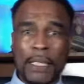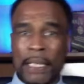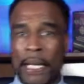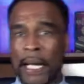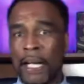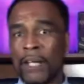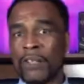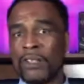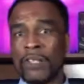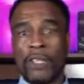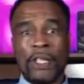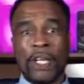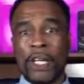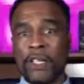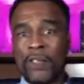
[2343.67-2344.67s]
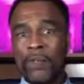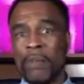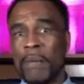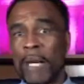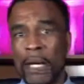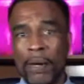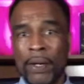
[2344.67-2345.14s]
the house and you're
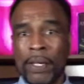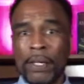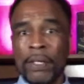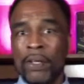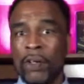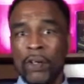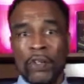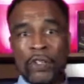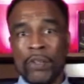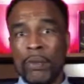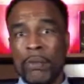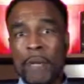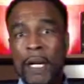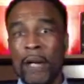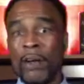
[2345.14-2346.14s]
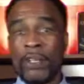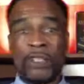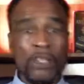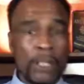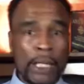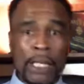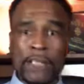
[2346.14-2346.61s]
married or you
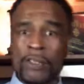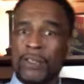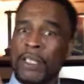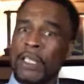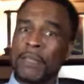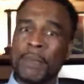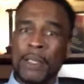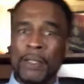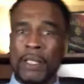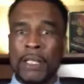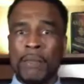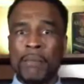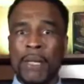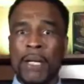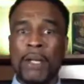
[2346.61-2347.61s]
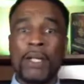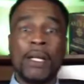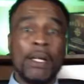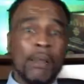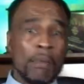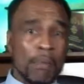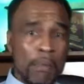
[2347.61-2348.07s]
guys are thinking about getting married,
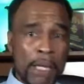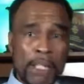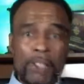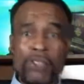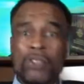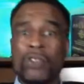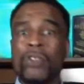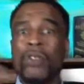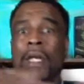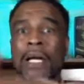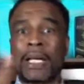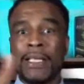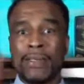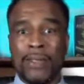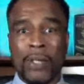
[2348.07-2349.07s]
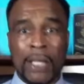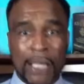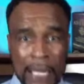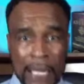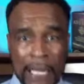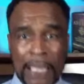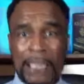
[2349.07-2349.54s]
make sure you guys are
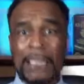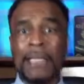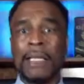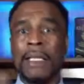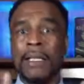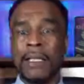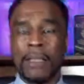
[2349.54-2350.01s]
aligning,